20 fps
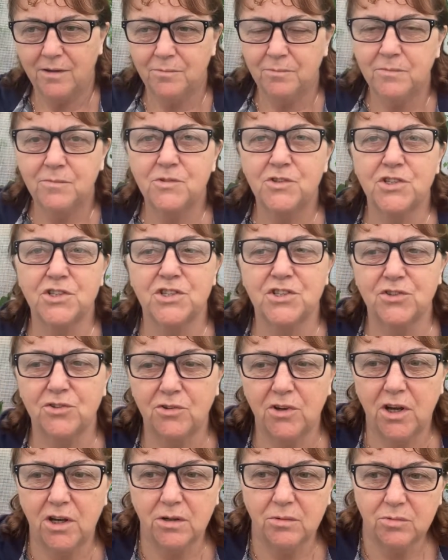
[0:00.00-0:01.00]
Just thought
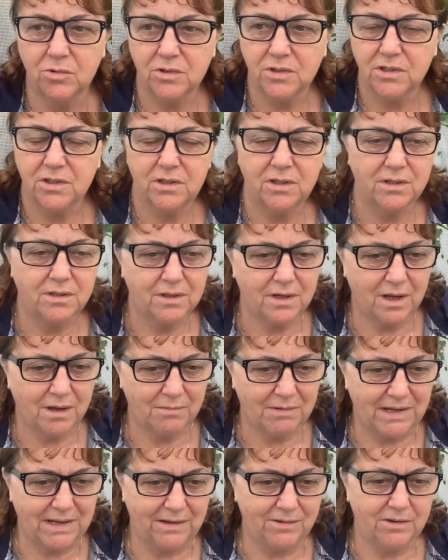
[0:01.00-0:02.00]
I would come
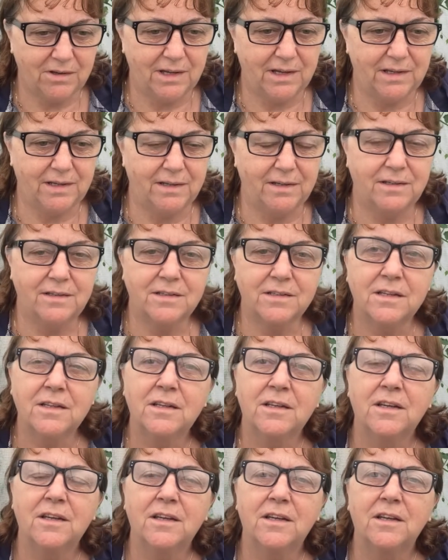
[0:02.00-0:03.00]
out and
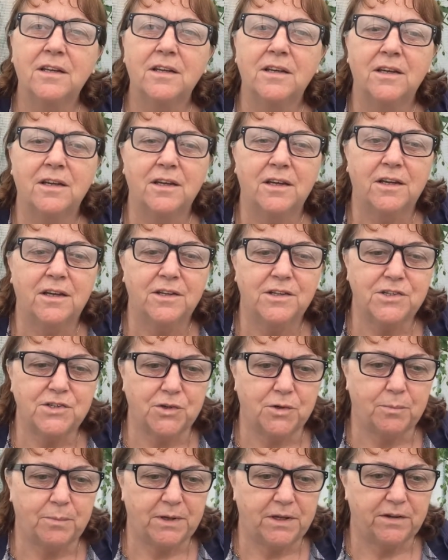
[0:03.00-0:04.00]
do a
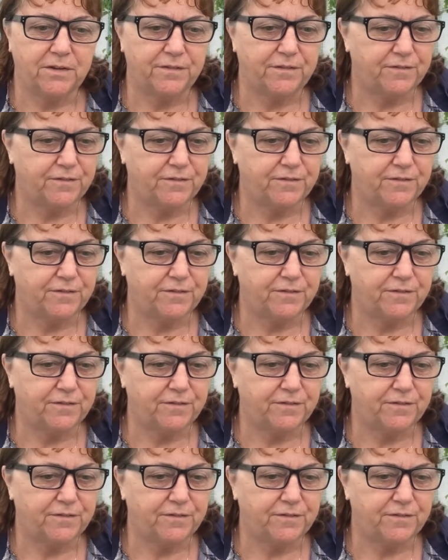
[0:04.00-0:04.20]
bit of